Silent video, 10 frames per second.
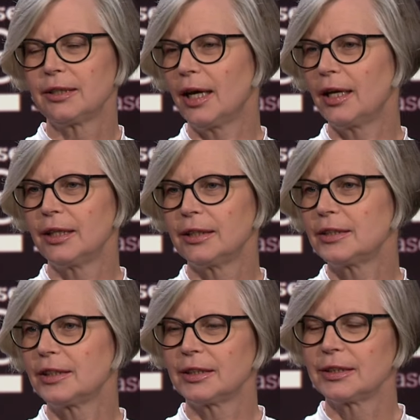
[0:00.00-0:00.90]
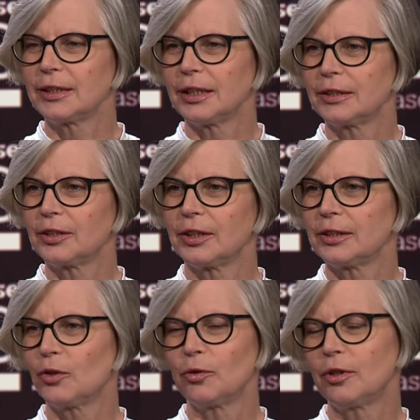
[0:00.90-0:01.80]
Thailand and and
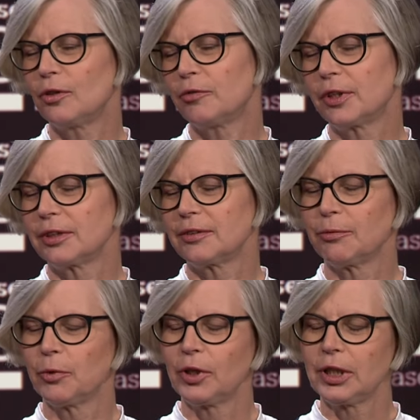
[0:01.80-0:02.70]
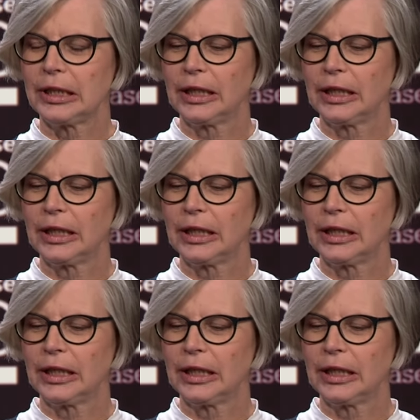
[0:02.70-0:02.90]
and all over the world,